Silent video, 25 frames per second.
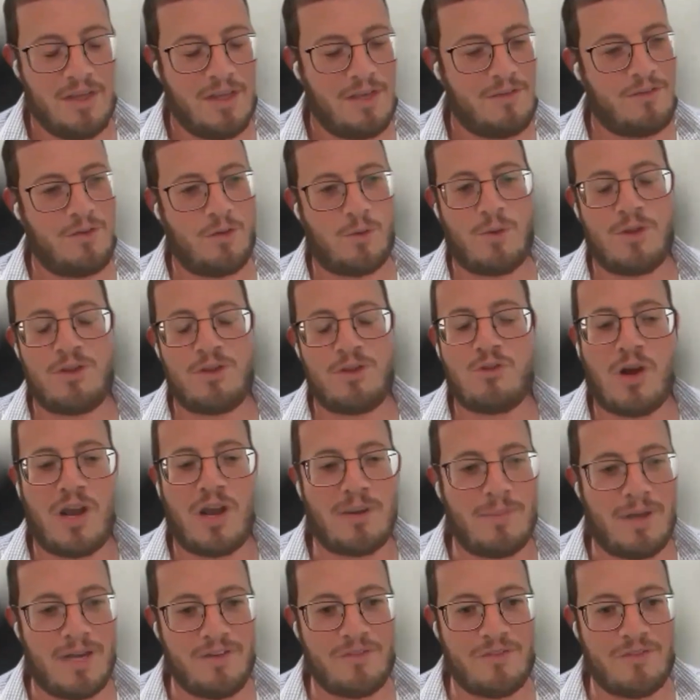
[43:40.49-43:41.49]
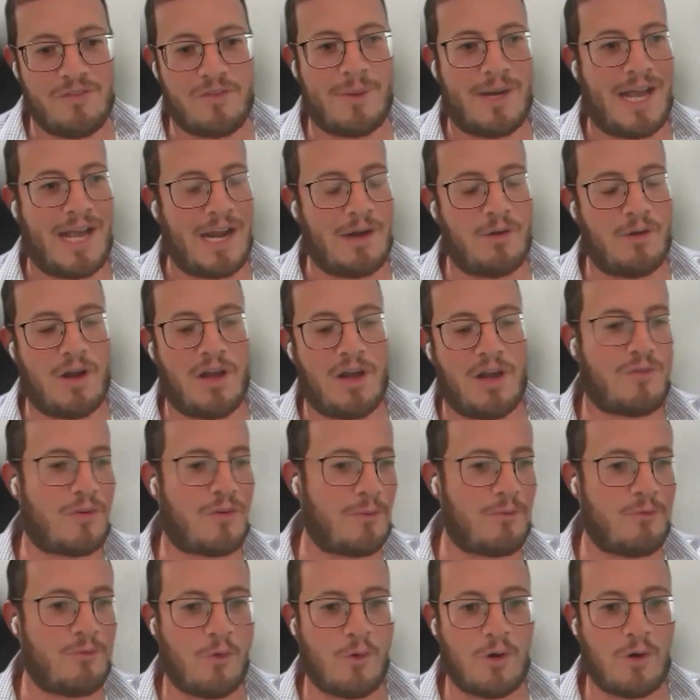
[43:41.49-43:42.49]
If you're withdrawing money from an IRA,
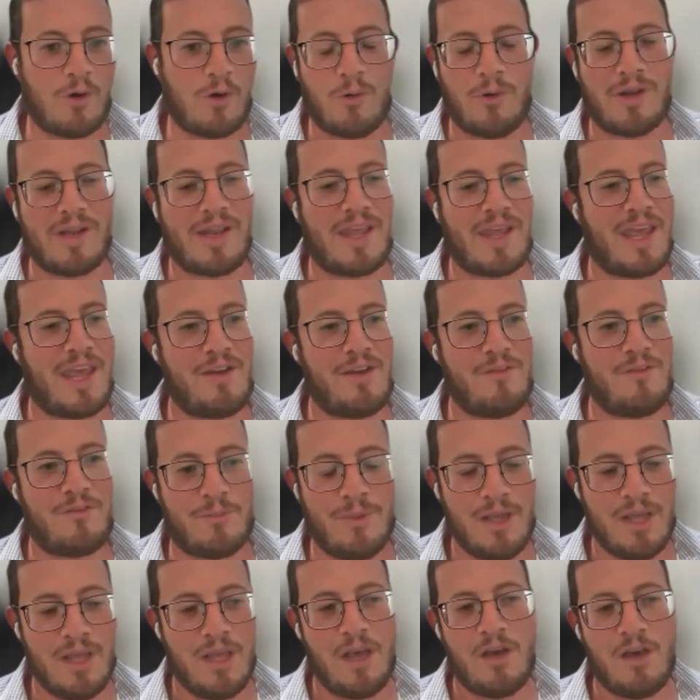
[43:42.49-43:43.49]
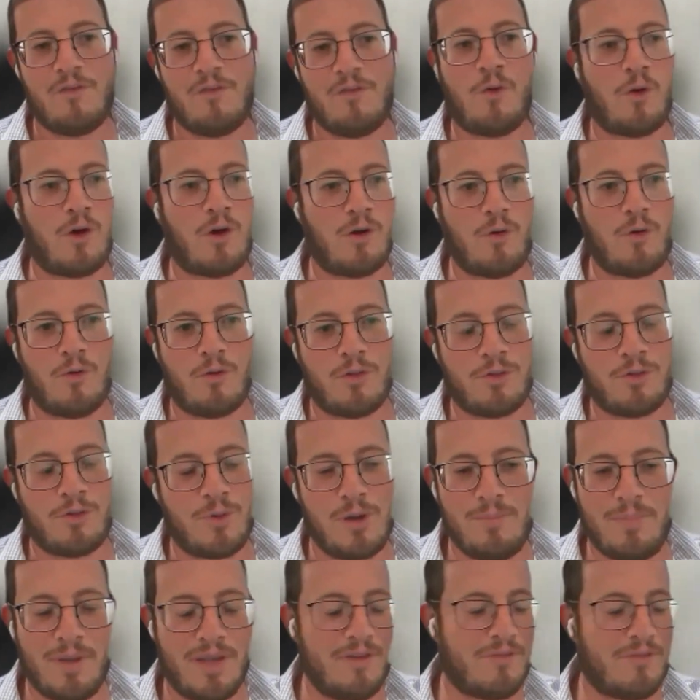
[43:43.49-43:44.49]
from 401k, from
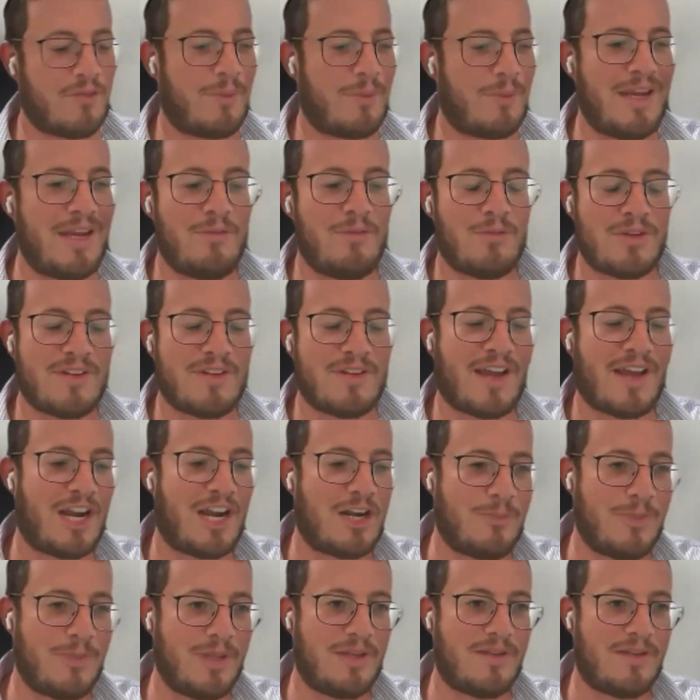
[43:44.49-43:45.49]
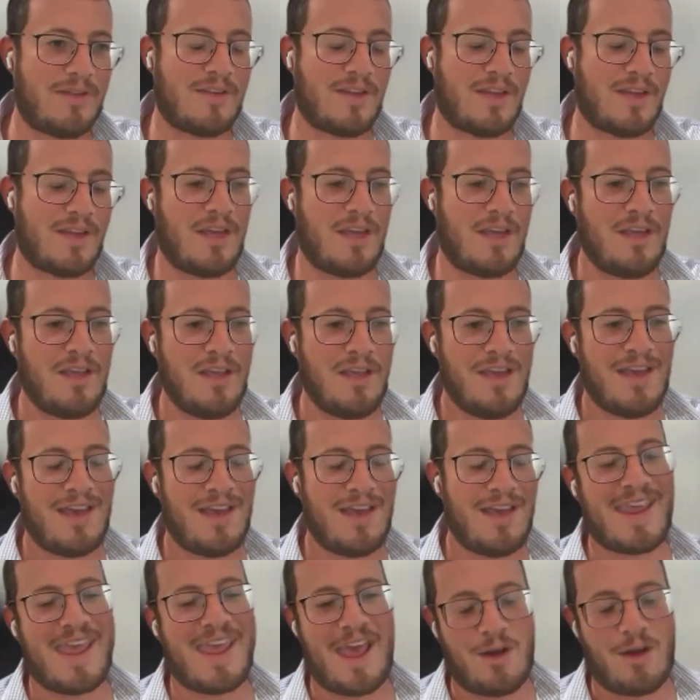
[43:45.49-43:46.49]
403b, from any retirement
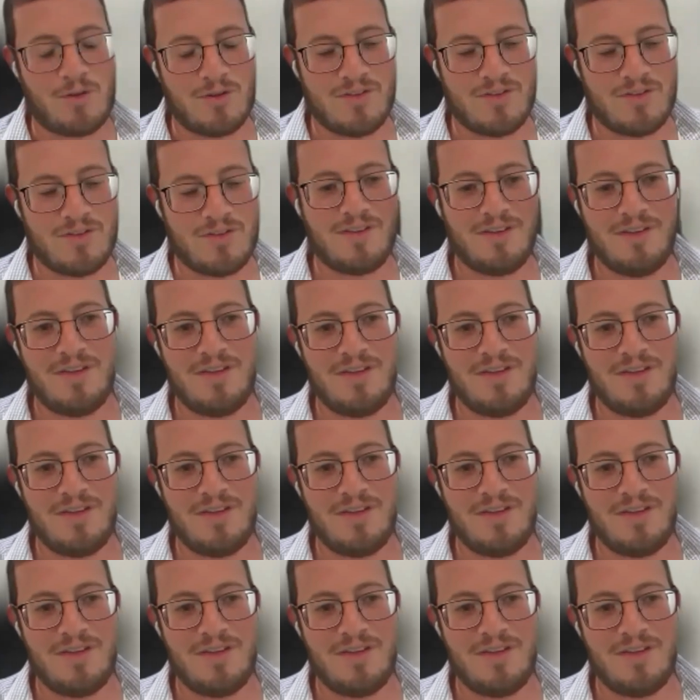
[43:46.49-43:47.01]
account,